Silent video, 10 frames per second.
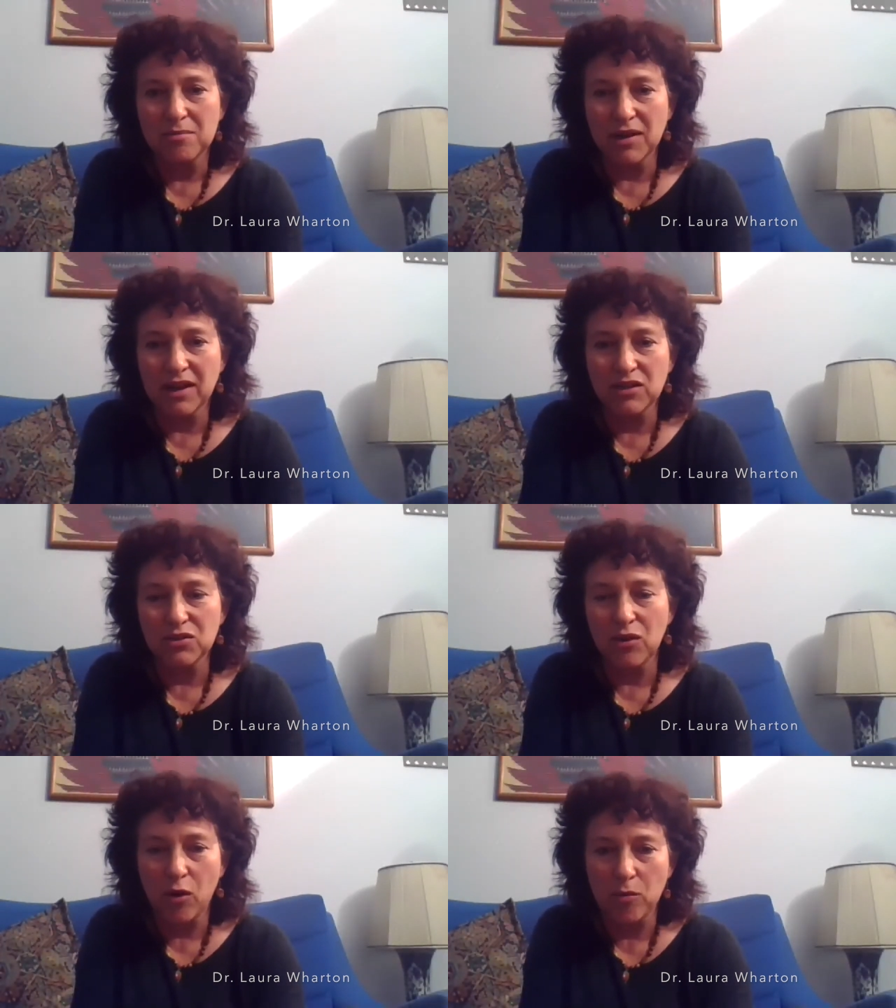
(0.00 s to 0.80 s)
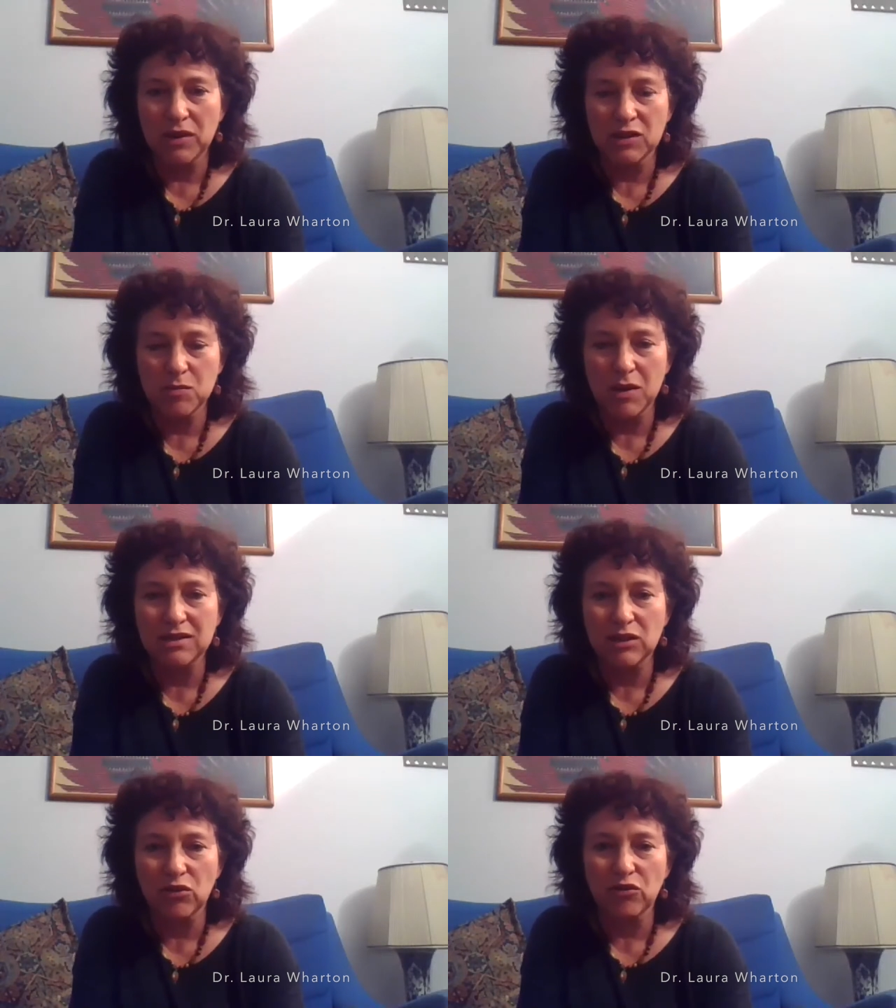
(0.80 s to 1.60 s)
But I do hope and
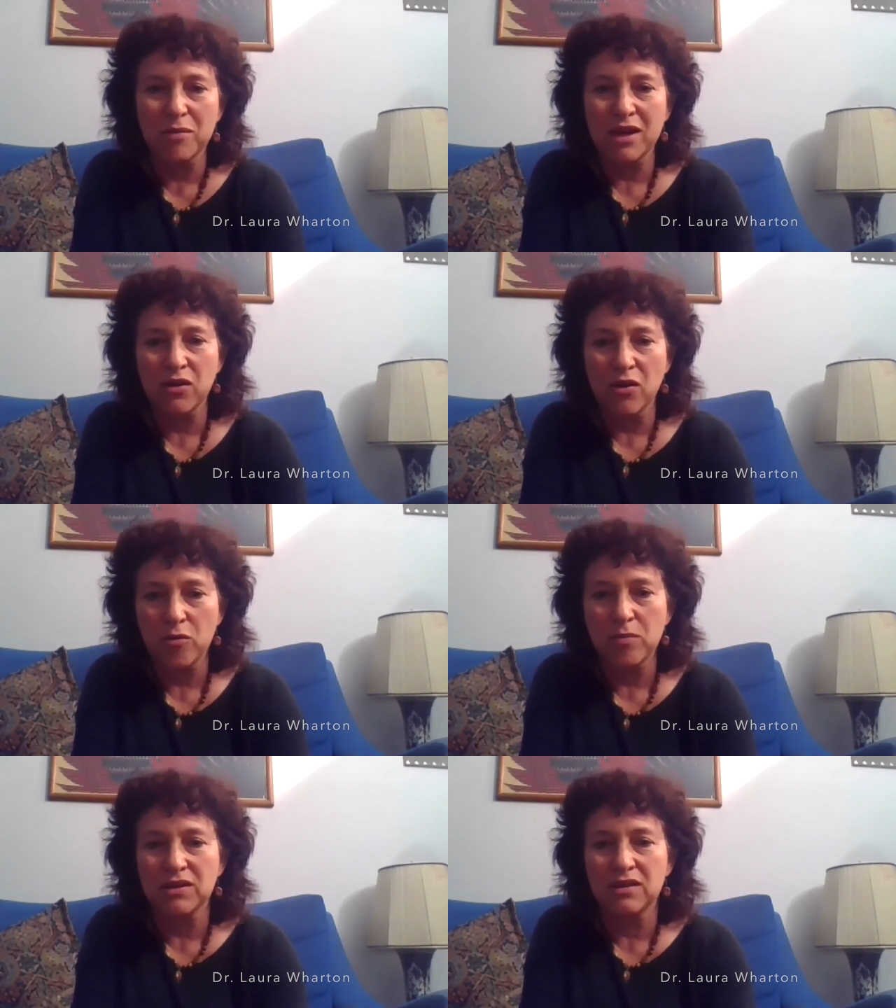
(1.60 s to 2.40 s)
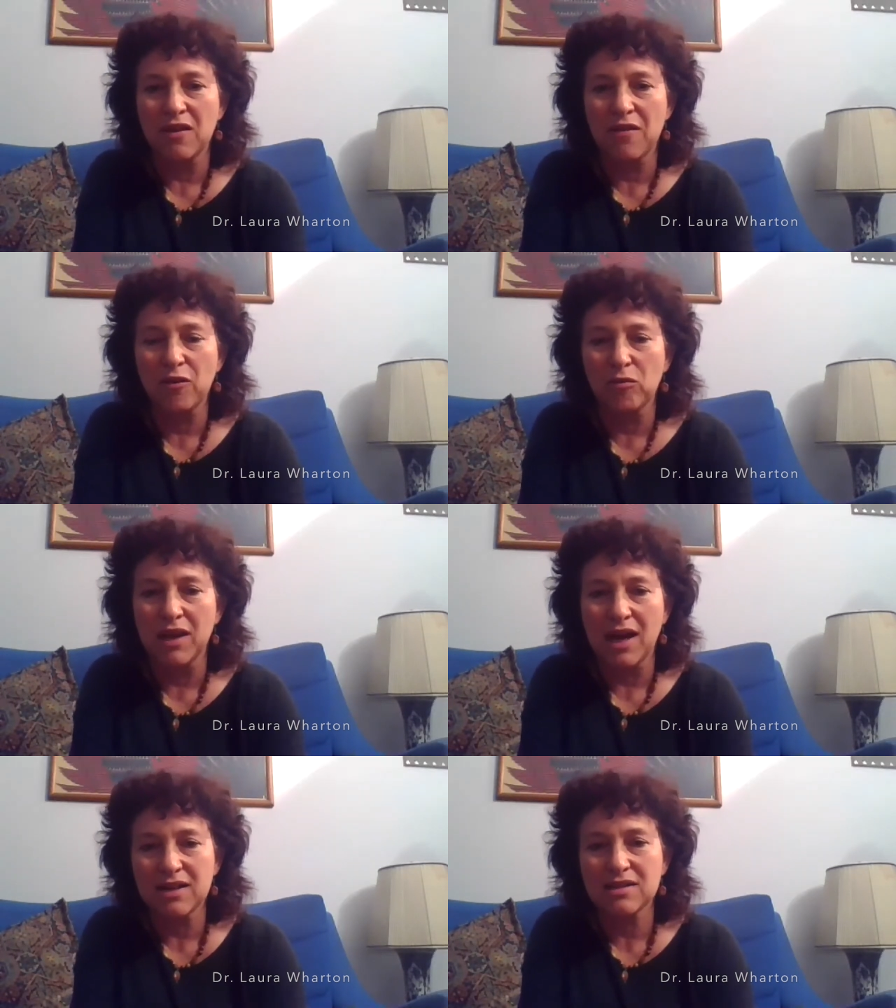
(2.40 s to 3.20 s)
expect that it will remain open and that there'll
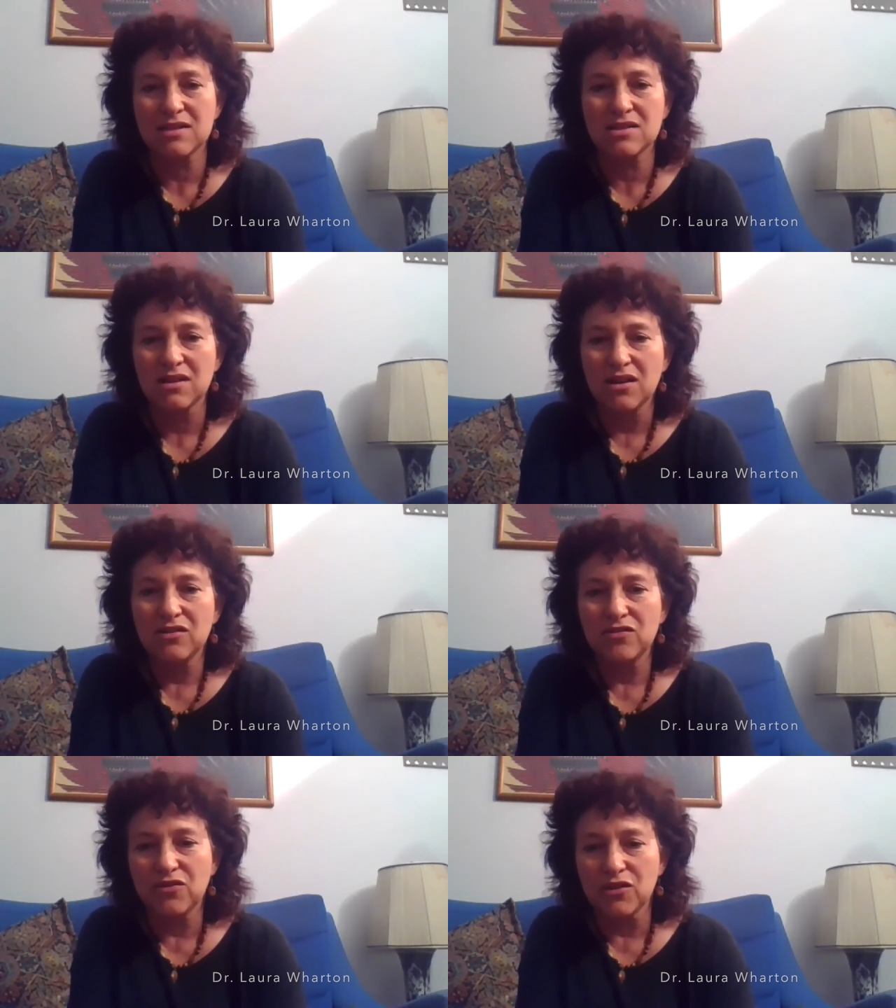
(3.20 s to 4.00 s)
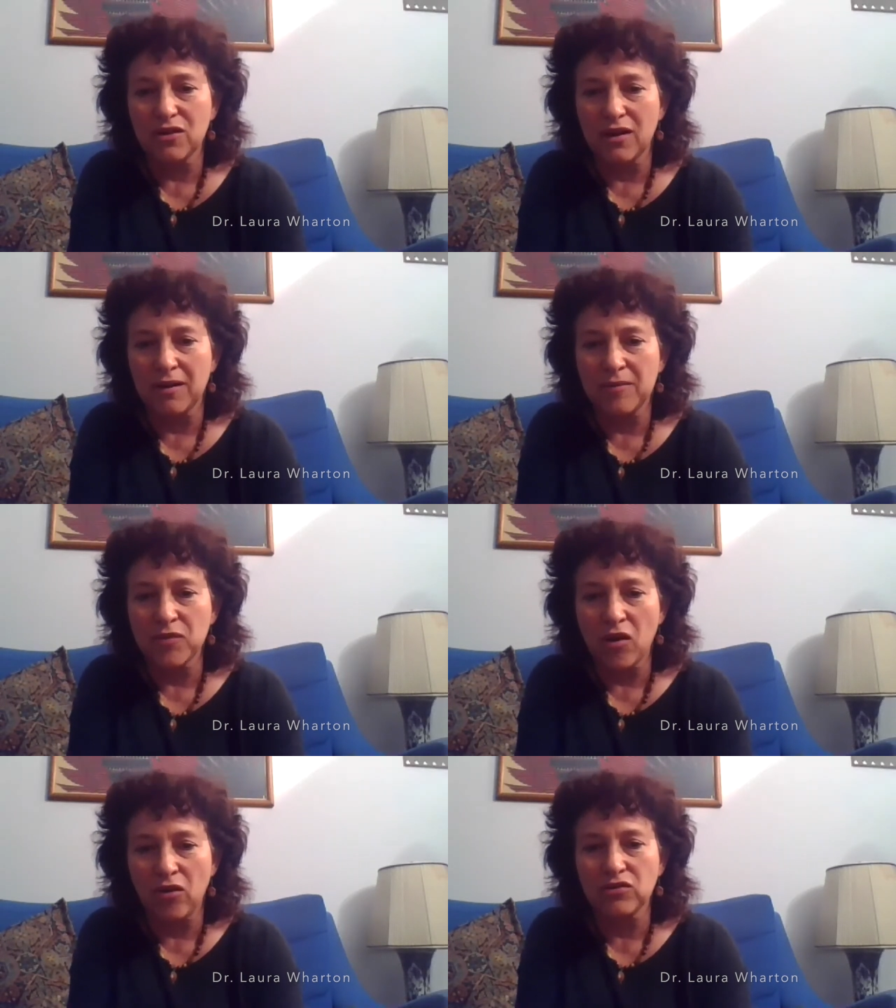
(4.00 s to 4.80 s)
be access for
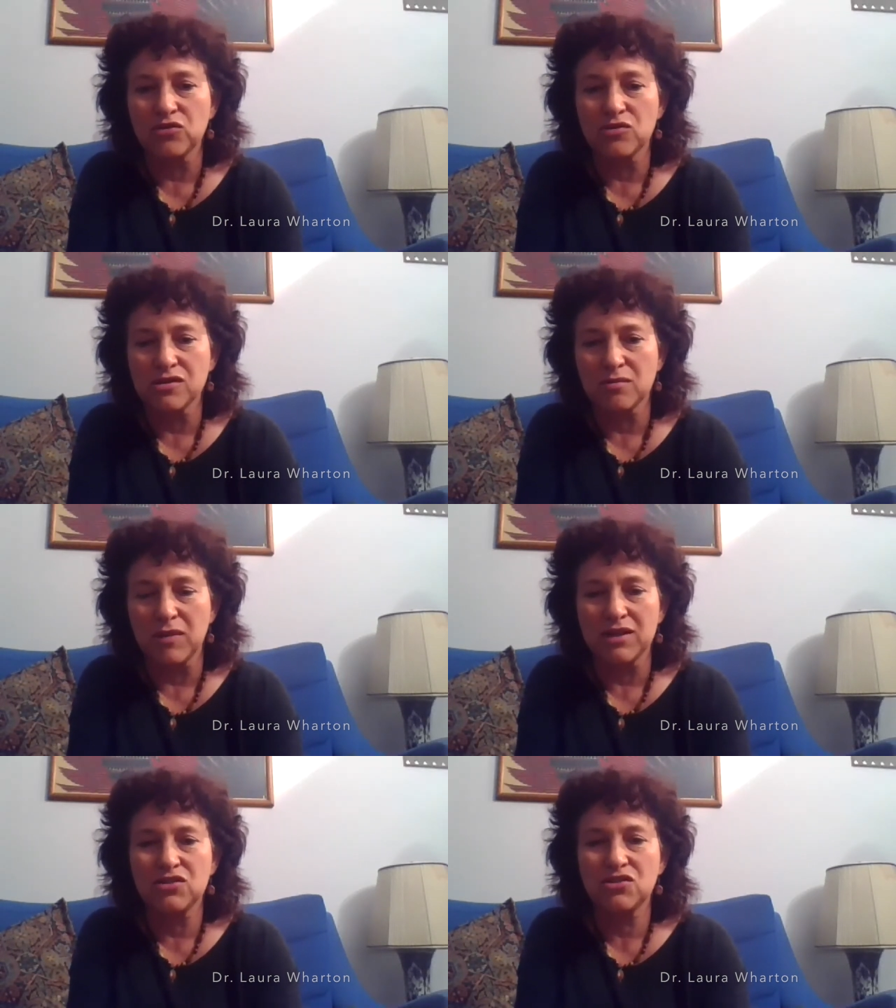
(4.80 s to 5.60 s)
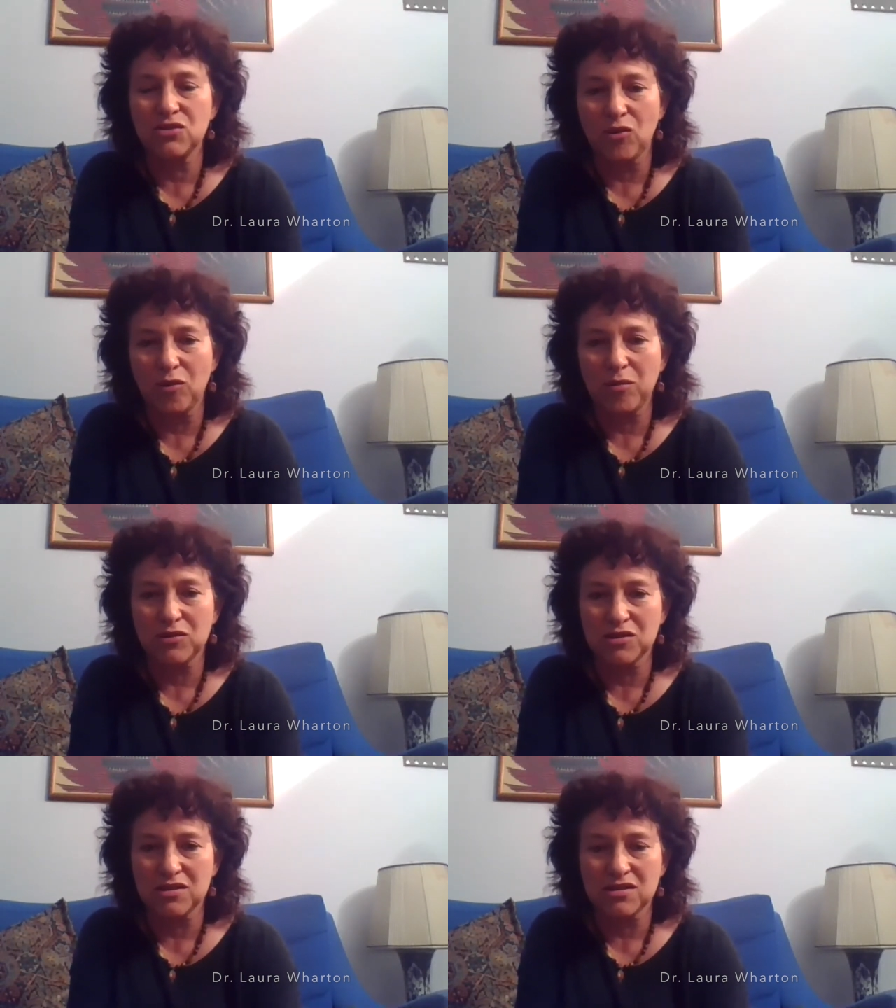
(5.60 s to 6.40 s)
all Jerusalemites to all
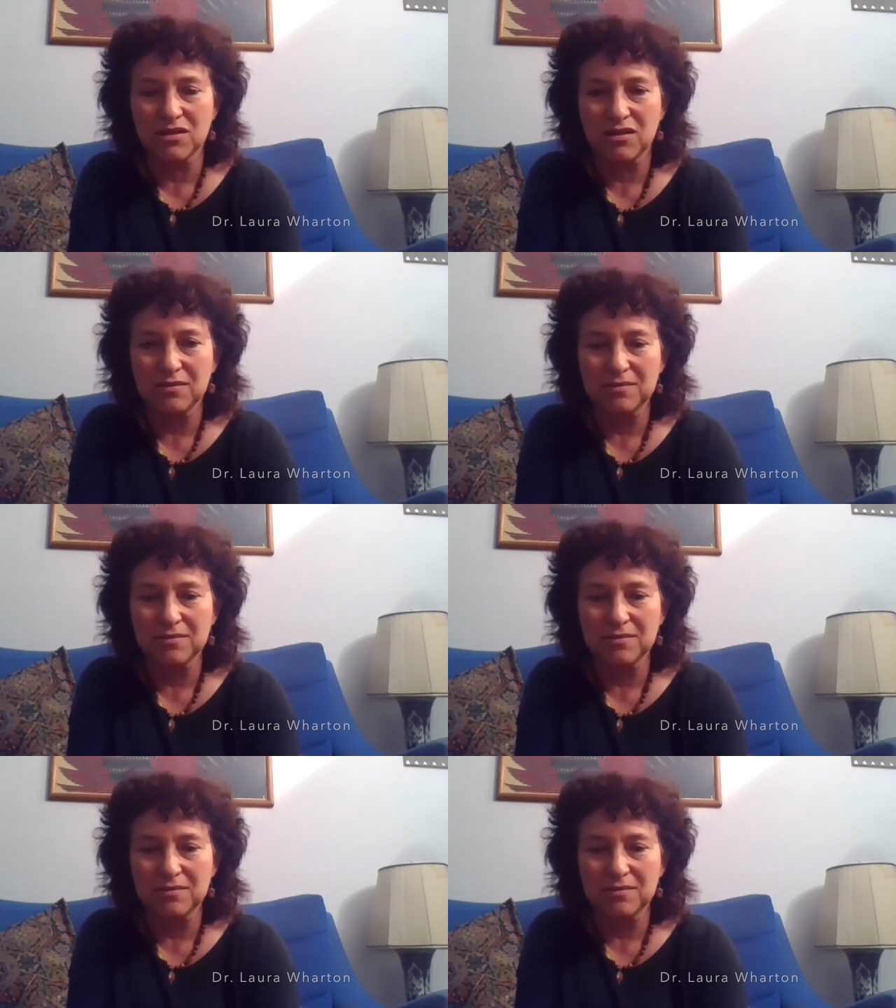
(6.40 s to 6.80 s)
parts of the city.